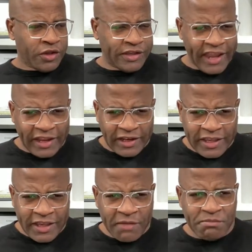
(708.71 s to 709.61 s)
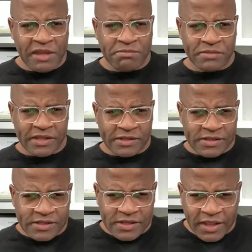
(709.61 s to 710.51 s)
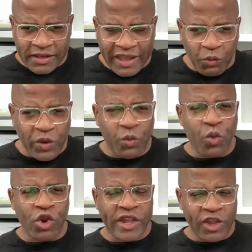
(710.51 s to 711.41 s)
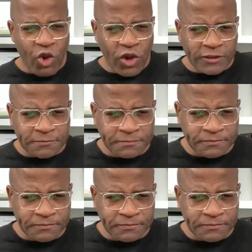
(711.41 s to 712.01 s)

daily commitments that we're working on.